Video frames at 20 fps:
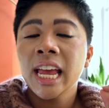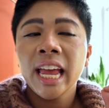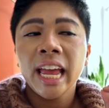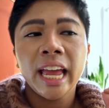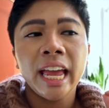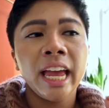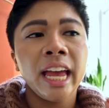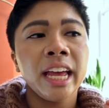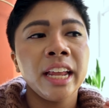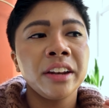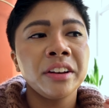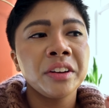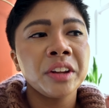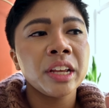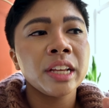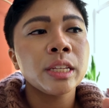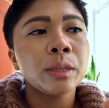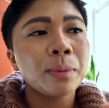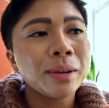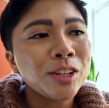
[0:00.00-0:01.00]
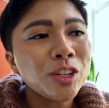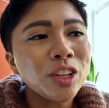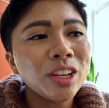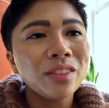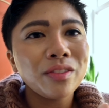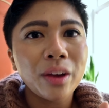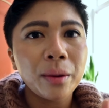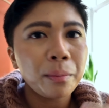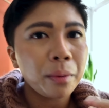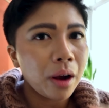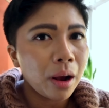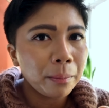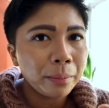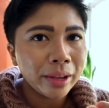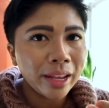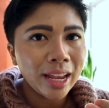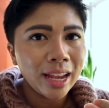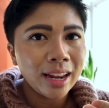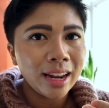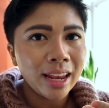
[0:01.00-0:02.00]
And especially if I'm
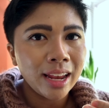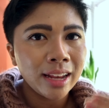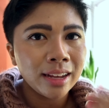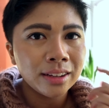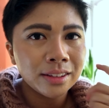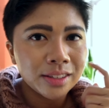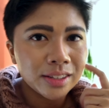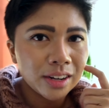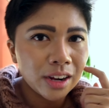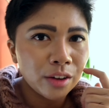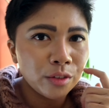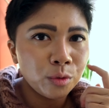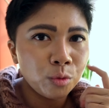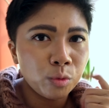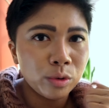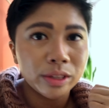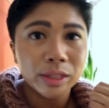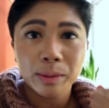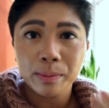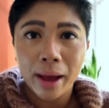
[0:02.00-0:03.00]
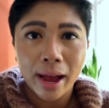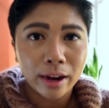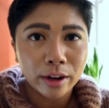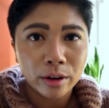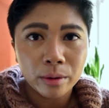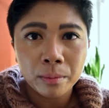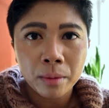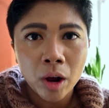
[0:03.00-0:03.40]
propagating stuff with sphagnum